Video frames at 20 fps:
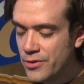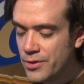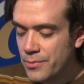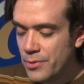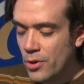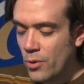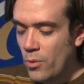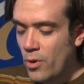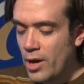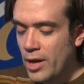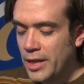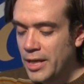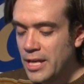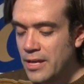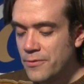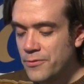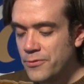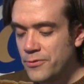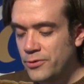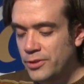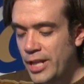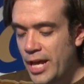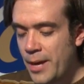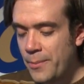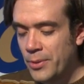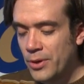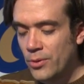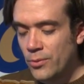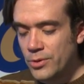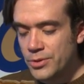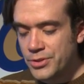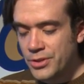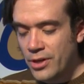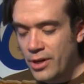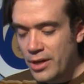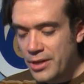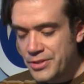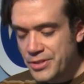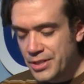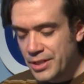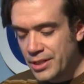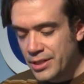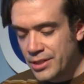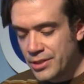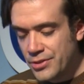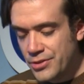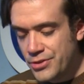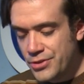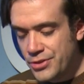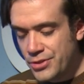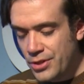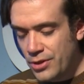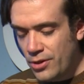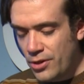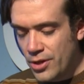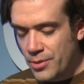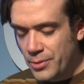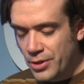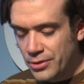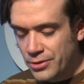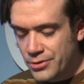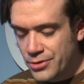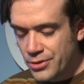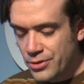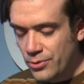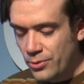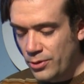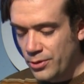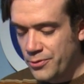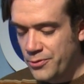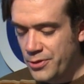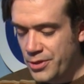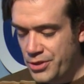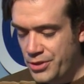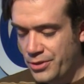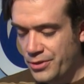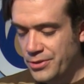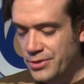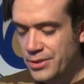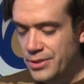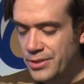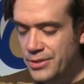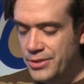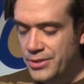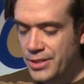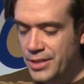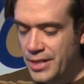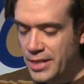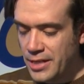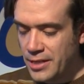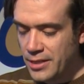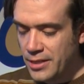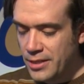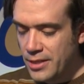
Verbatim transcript: the Milwaukee flapper was causing concern among school officials in the city.